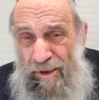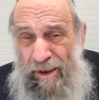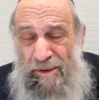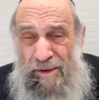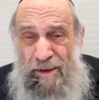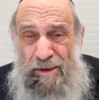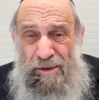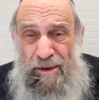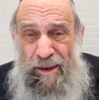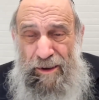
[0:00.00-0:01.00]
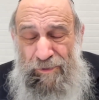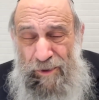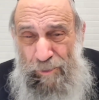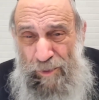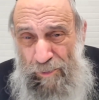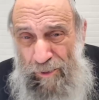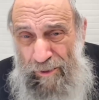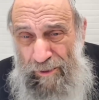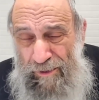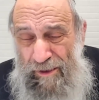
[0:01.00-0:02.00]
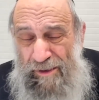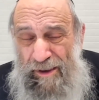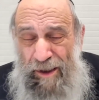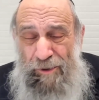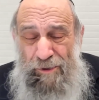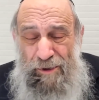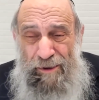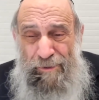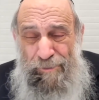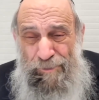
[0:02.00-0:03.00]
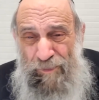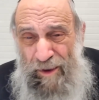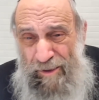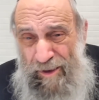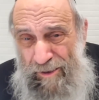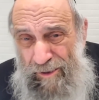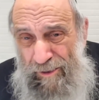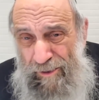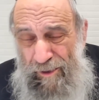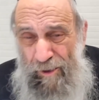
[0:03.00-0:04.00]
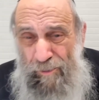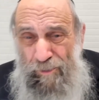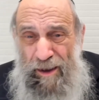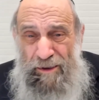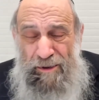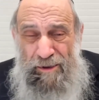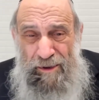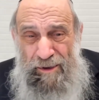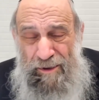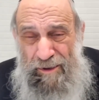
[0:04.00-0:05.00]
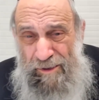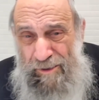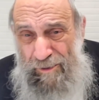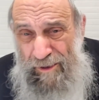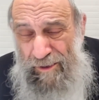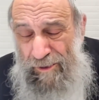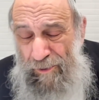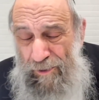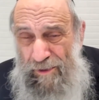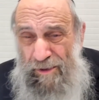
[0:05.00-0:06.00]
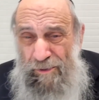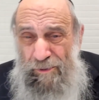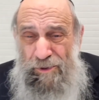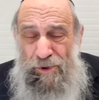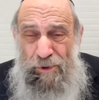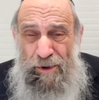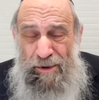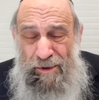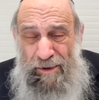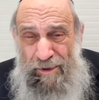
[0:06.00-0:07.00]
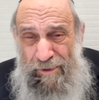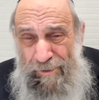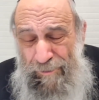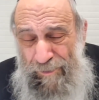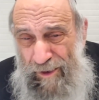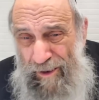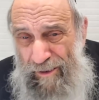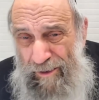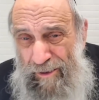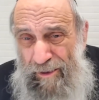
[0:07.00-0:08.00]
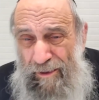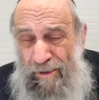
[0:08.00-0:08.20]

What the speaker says: nice things in life that people desire, that our body is looking towards to enjoying. And